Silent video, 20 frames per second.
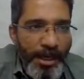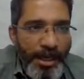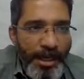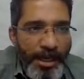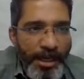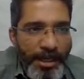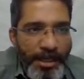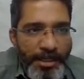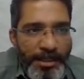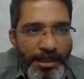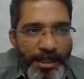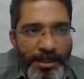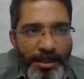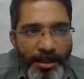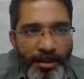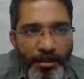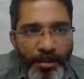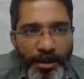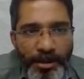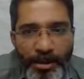A is
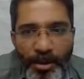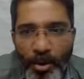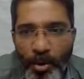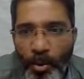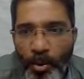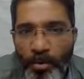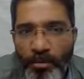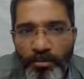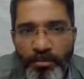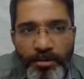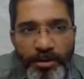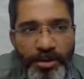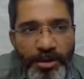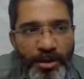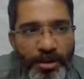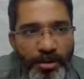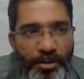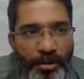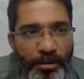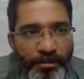nothing but the
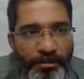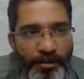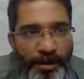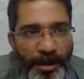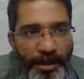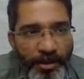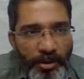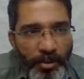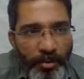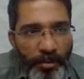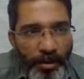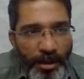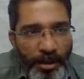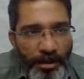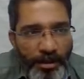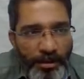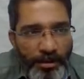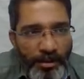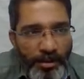coefficient of x square.